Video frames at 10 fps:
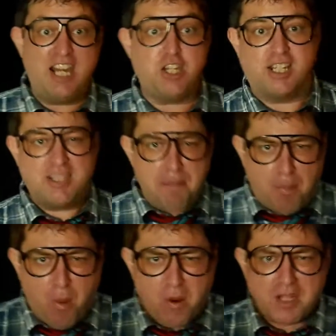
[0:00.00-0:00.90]
It's
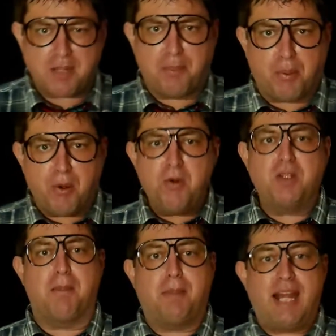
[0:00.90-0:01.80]
important to prune the
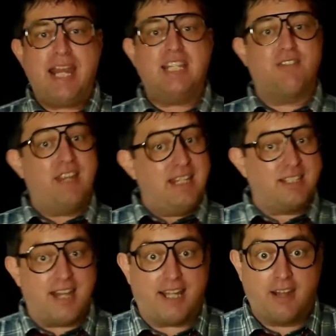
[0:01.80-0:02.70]
plant of
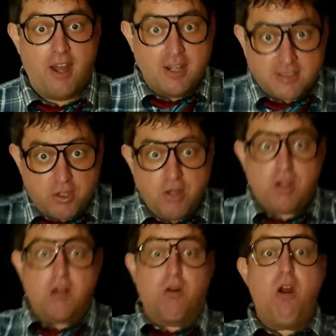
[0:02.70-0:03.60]
intellect so you can
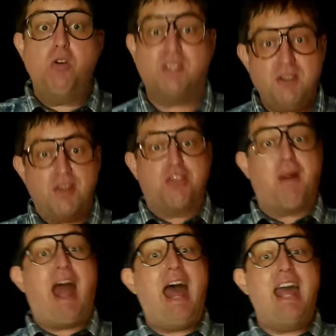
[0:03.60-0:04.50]
grow, so you can
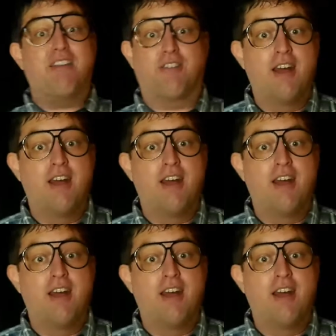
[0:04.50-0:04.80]
thrive.